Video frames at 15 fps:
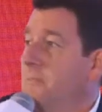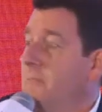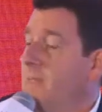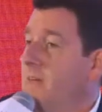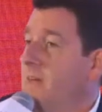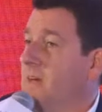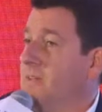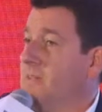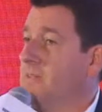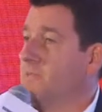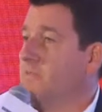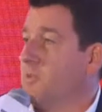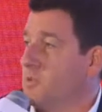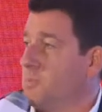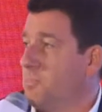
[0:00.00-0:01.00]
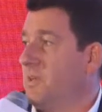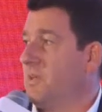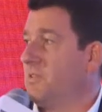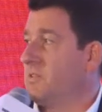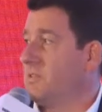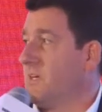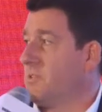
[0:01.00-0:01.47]
And first being
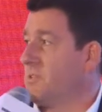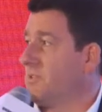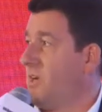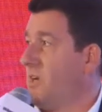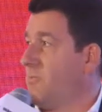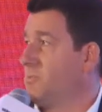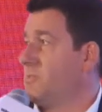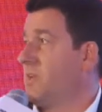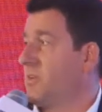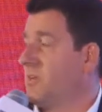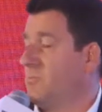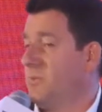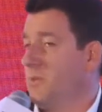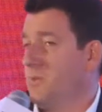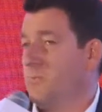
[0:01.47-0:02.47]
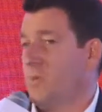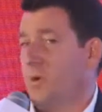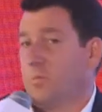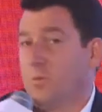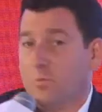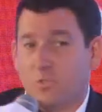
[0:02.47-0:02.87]
the desktop, second being mobile,